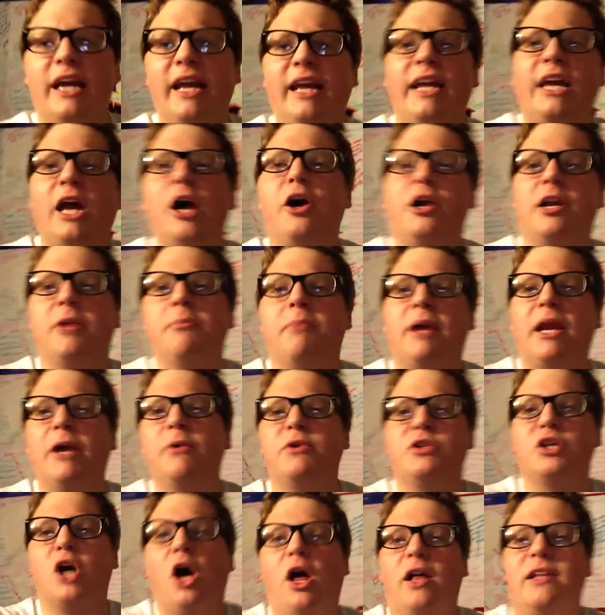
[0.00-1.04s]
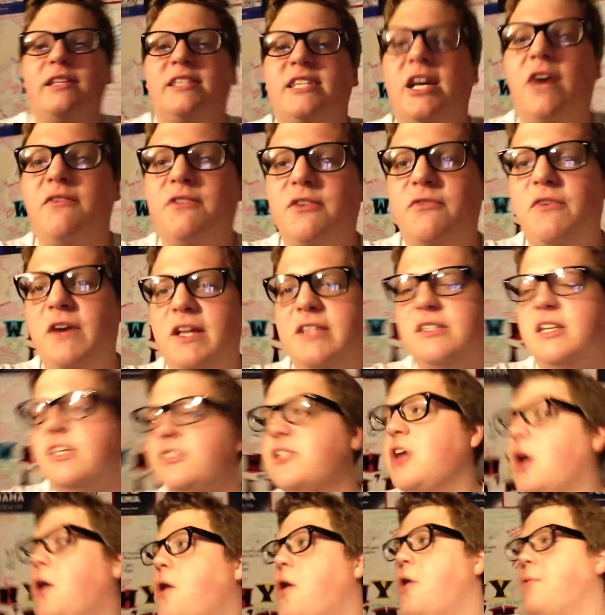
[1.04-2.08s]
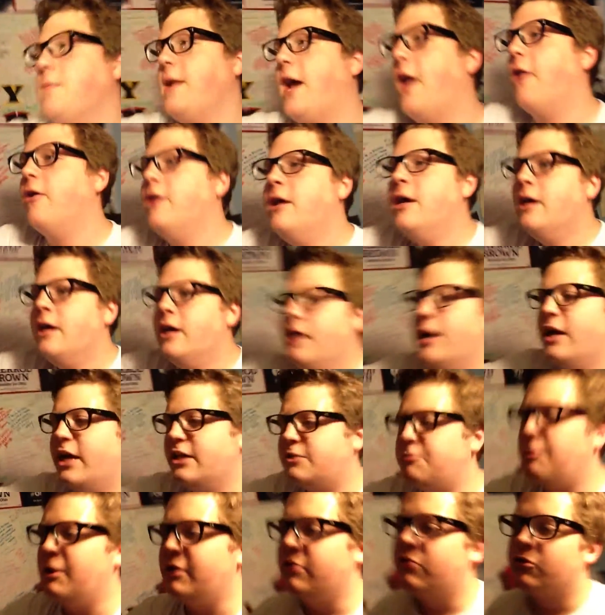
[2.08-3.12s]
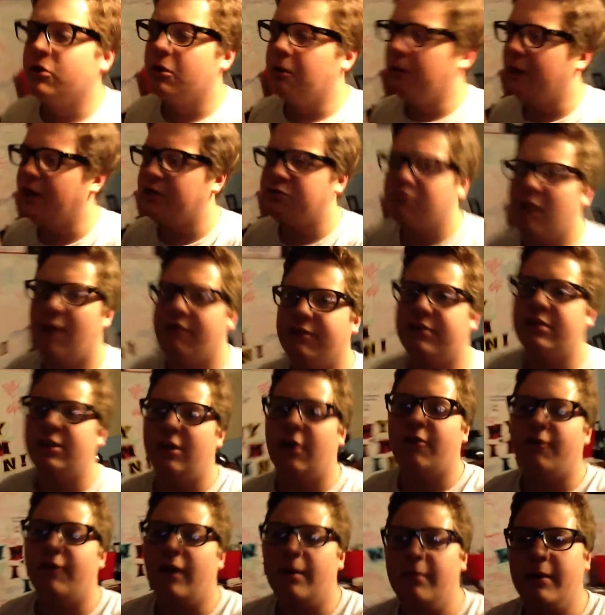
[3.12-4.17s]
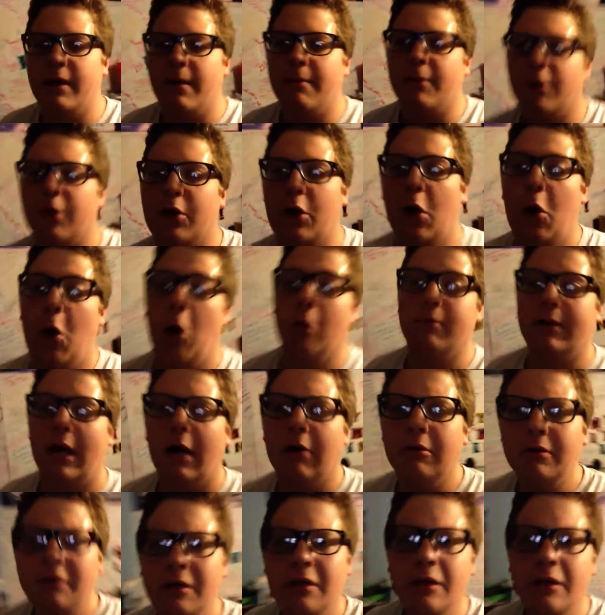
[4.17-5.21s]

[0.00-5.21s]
He killed him, but it was all in self-defense. Let's go home now. It's been three weeks. We haven't seen our family. I'm going to go home now.